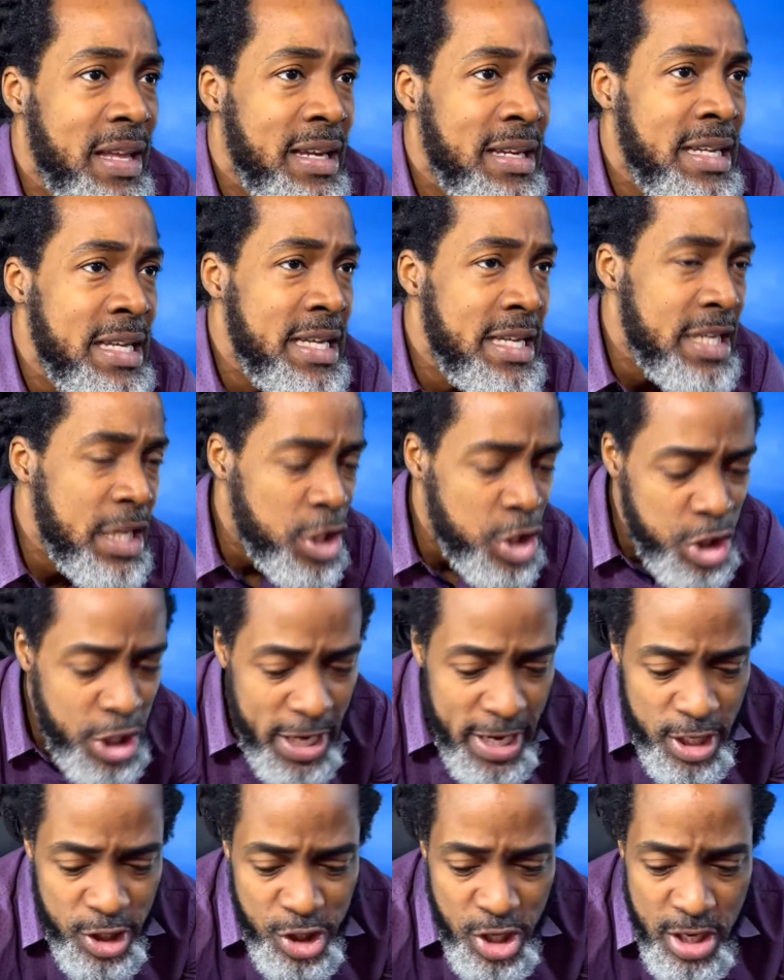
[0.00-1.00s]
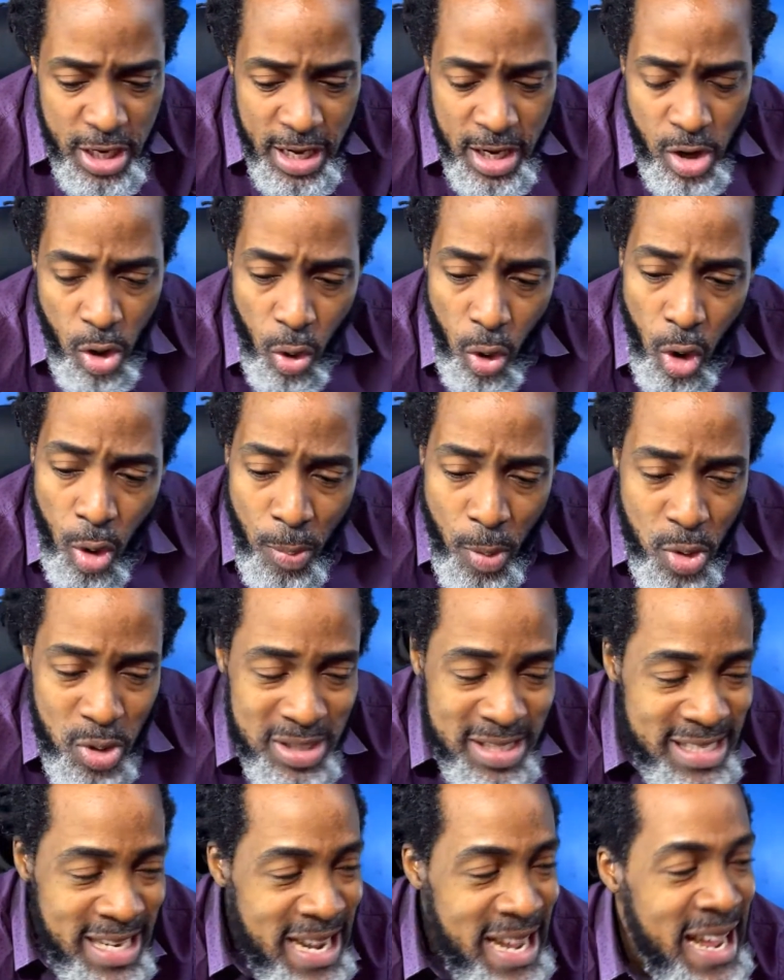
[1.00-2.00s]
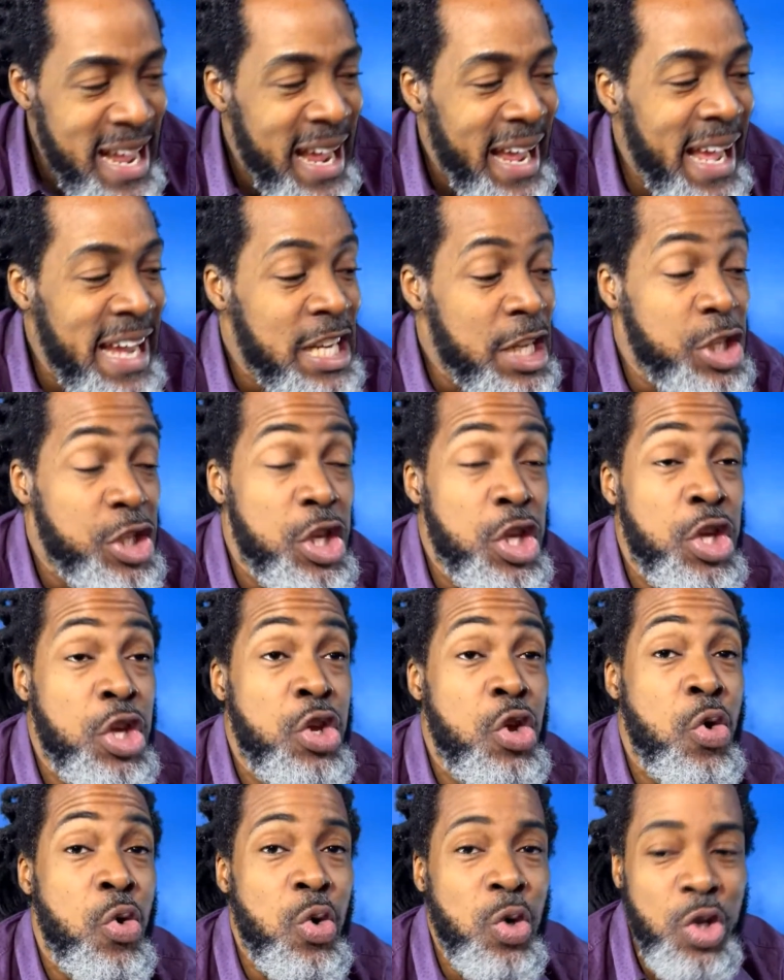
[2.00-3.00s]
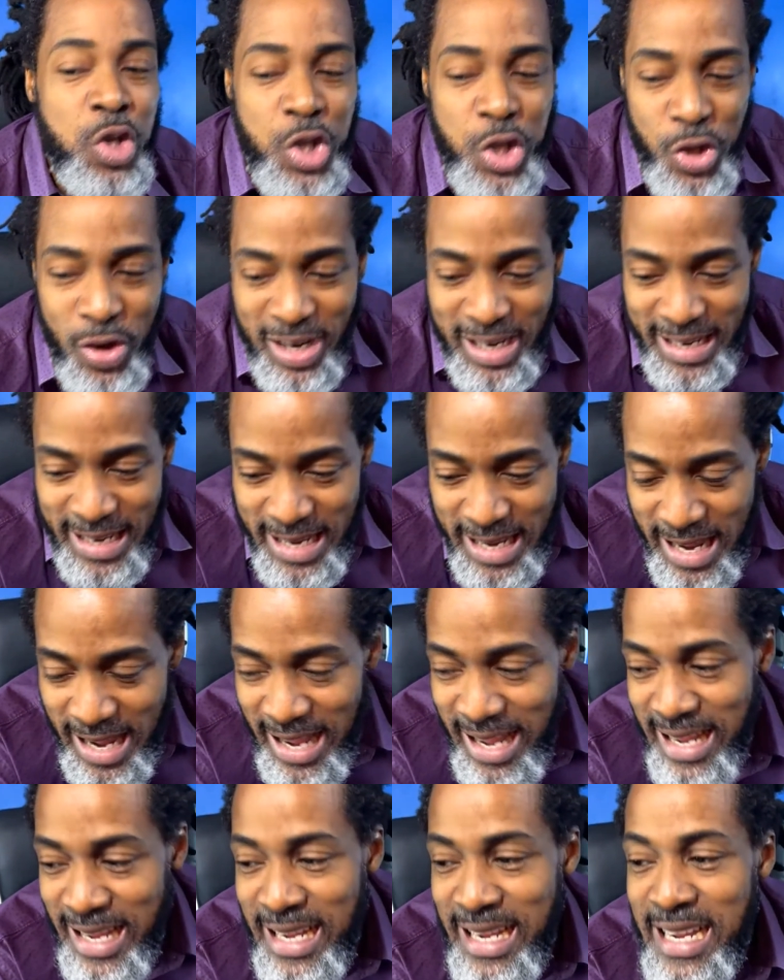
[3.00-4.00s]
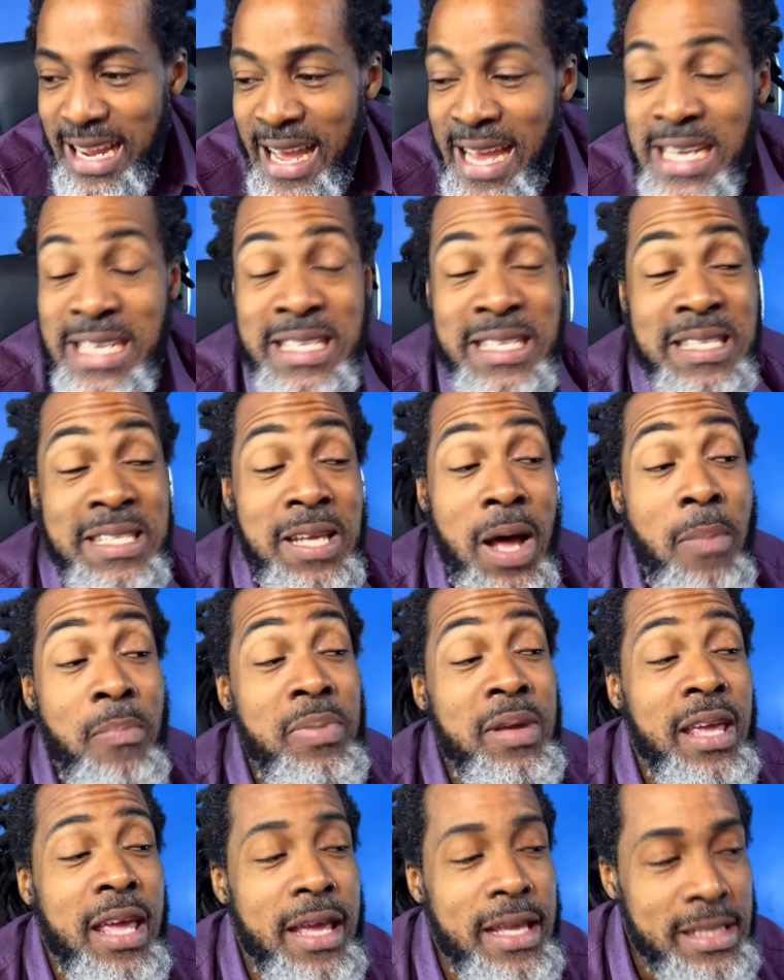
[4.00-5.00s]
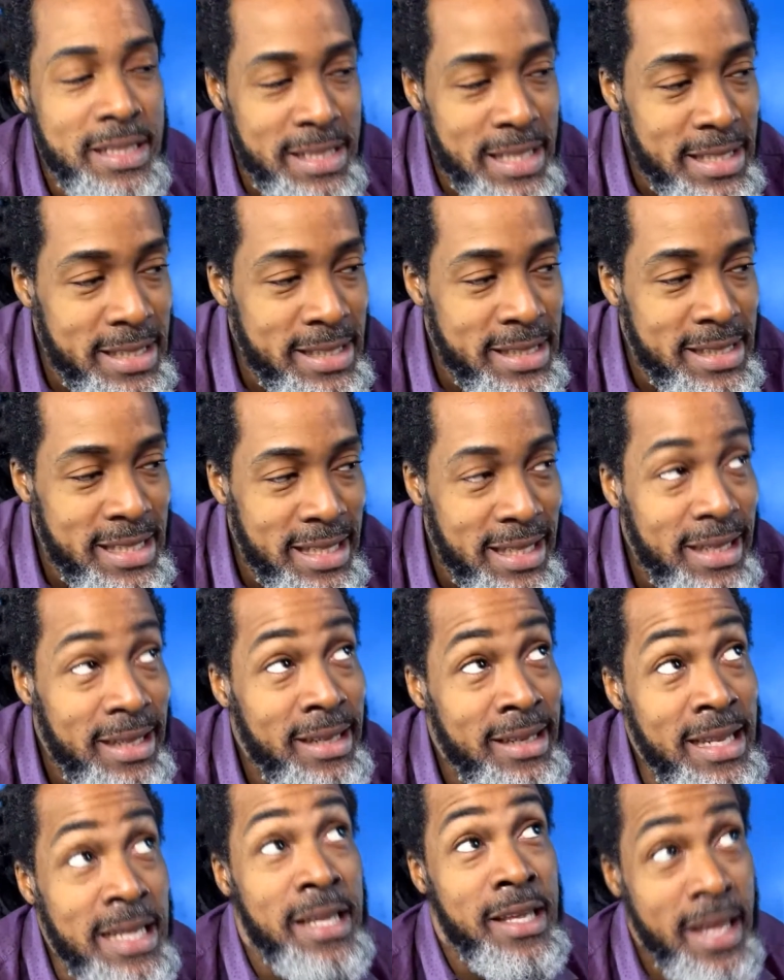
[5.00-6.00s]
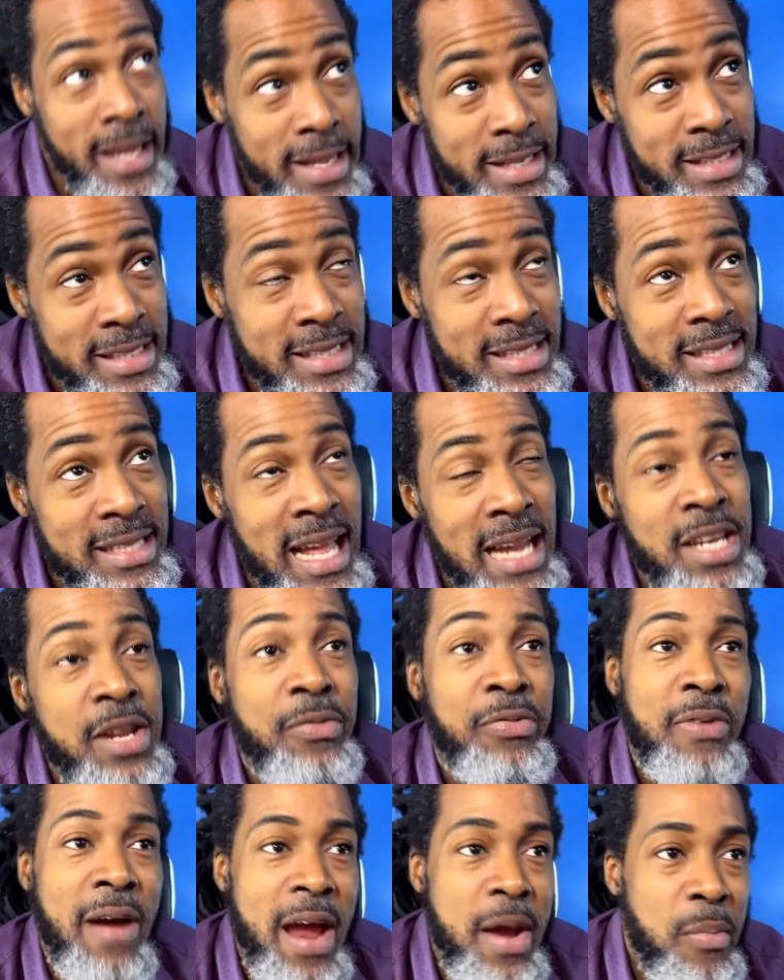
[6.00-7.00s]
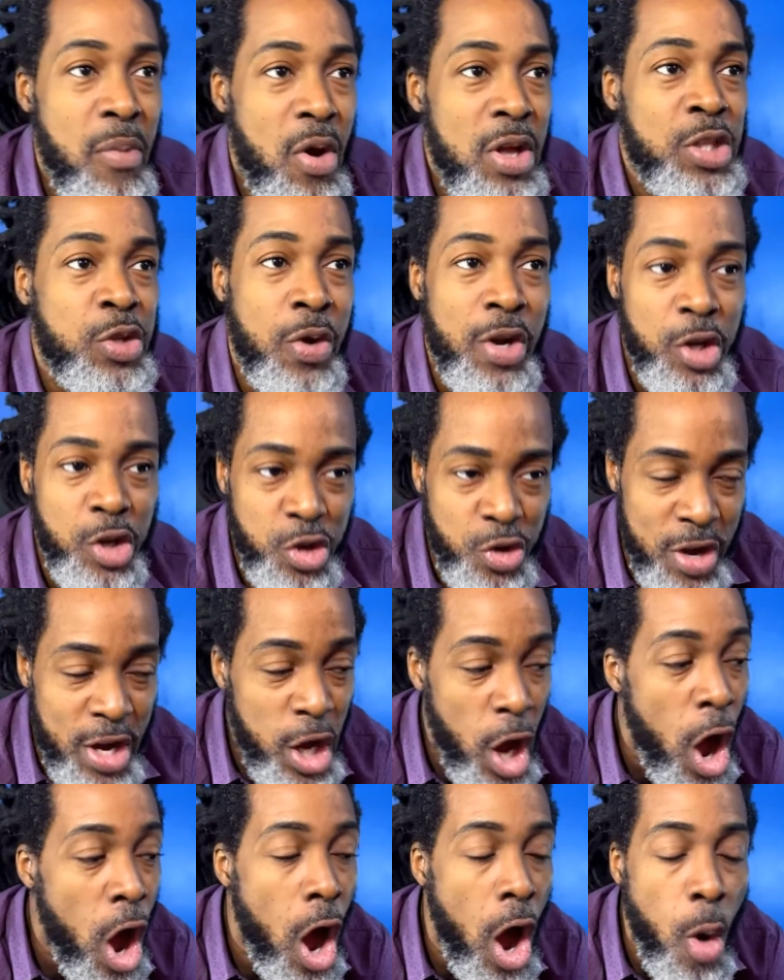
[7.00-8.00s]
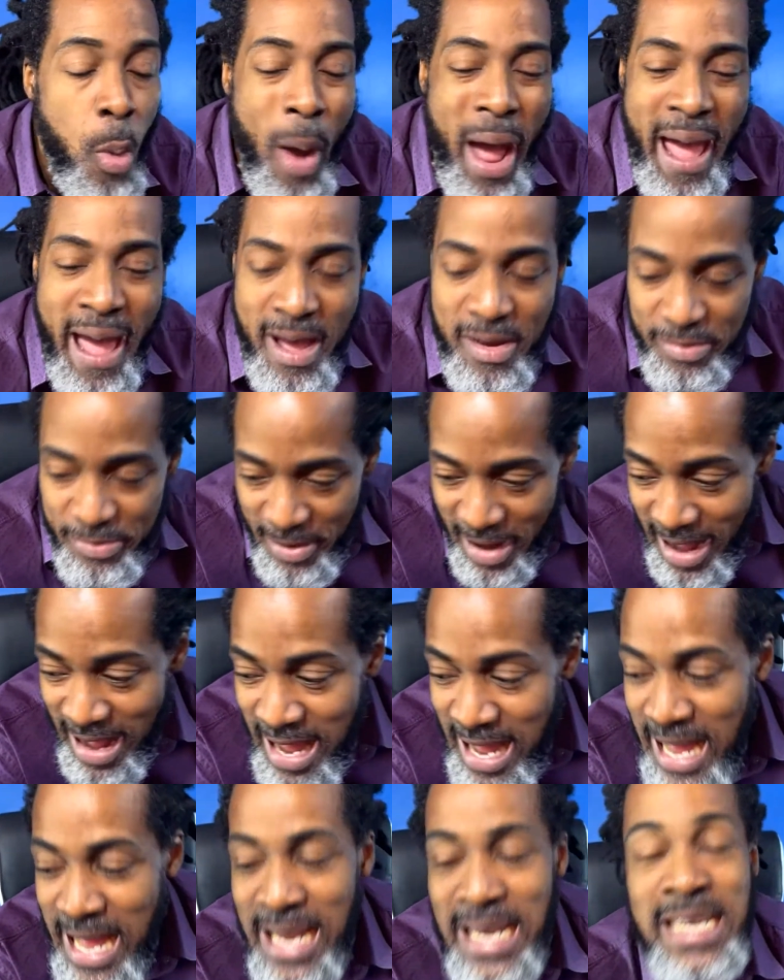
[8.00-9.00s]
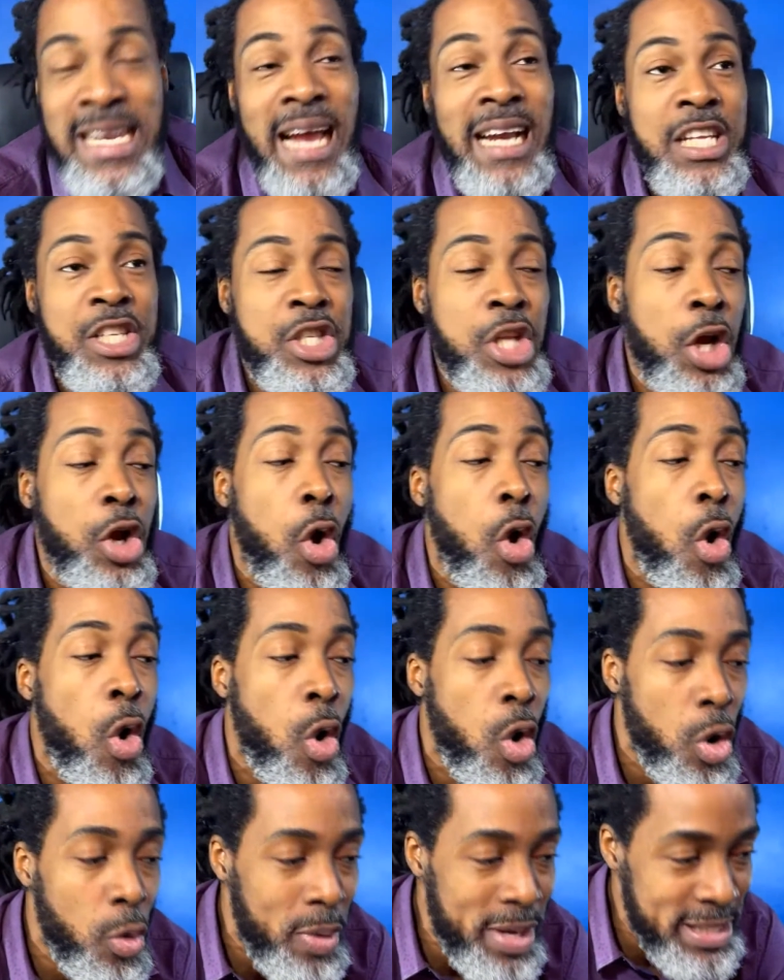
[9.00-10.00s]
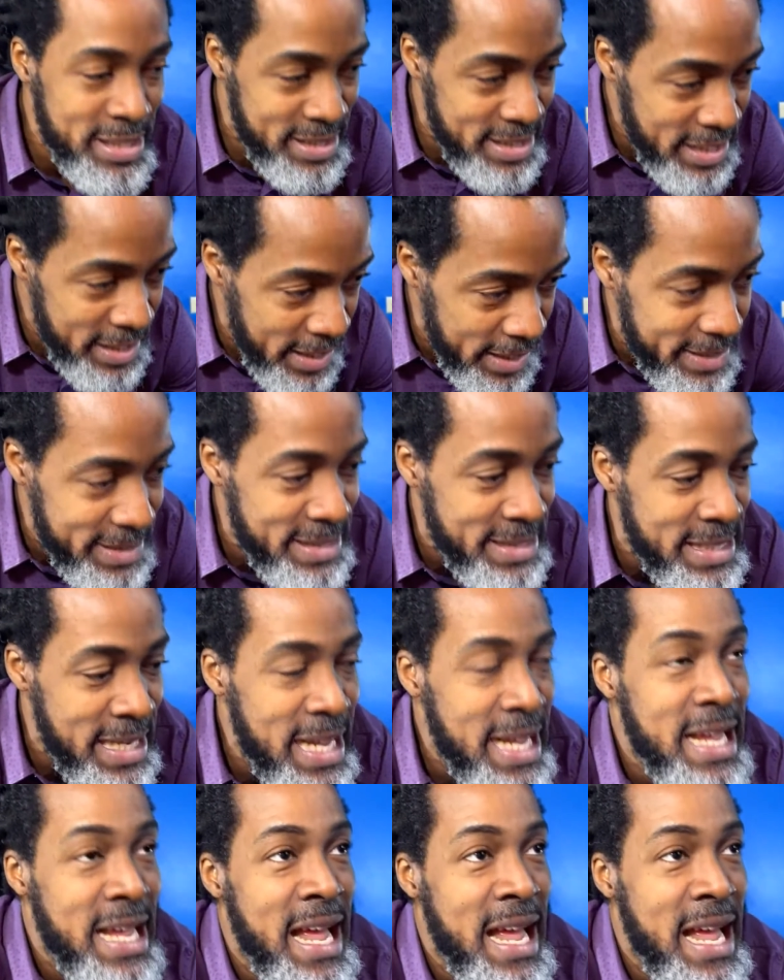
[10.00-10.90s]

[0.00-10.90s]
the change in hormones, it is usually, in some cases, the case that your fibroid is going to shrink. However, that is not always the case.